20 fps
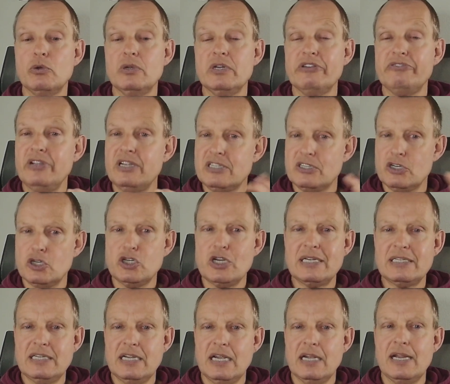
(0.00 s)
And if they
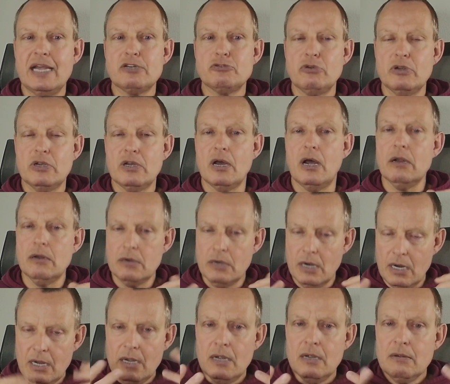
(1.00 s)
suggest the electric collar,
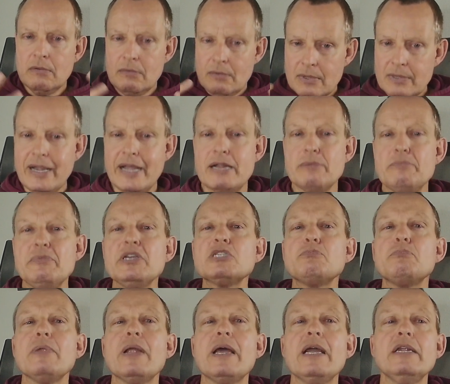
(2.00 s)
let them
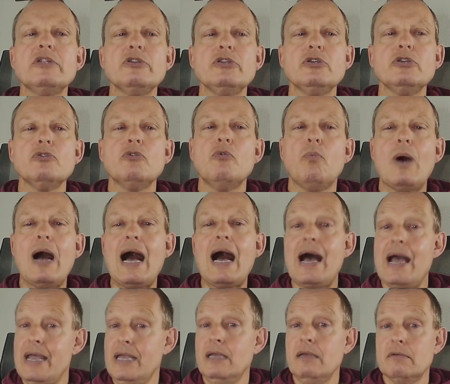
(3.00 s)
explain to you
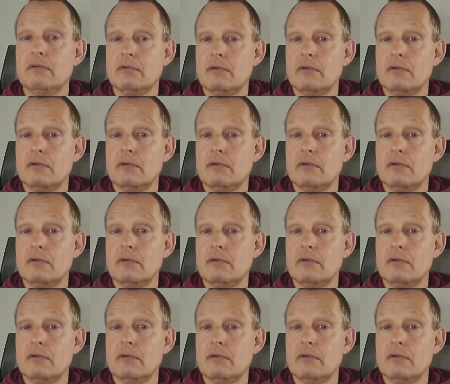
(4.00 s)
why